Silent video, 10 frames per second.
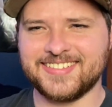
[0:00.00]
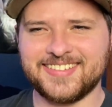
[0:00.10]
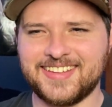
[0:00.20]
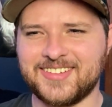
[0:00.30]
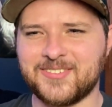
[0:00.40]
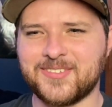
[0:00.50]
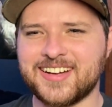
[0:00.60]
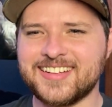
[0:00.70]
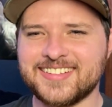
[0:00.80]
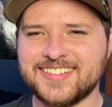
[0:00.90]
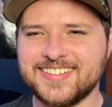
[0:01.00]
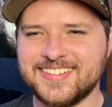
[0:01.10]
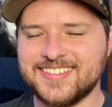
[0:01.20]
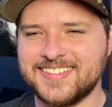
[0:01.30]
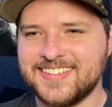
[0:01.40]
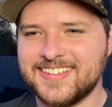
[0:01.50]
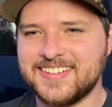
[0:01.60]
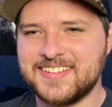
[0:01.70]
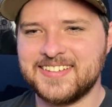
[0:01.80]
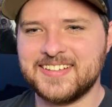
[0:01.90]
does like what? Like Fiona
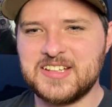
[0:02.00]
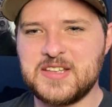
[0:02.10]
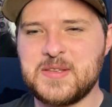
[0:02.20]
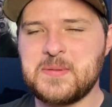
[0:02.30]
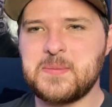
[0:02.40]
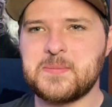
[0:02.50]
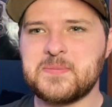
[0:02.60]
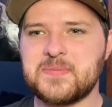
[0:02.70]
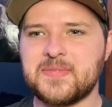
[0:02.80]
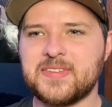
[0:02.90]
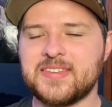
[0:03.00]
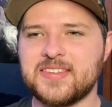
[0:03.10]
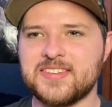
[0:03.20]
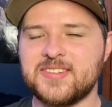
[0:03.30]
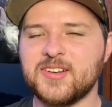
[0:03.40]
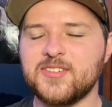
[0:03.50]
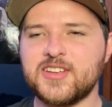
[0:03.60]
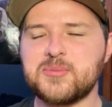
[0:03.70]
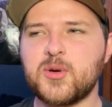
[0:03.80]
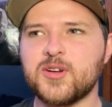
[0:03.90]
Fierce.
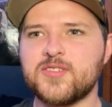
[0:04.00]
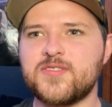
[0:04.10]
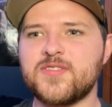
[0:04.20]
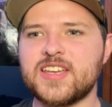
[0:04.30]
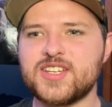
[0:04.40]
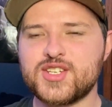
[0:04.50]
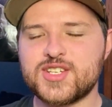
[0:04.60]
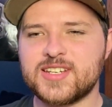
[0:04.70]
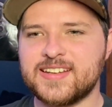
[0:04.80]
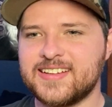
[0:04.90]
Serving more fish?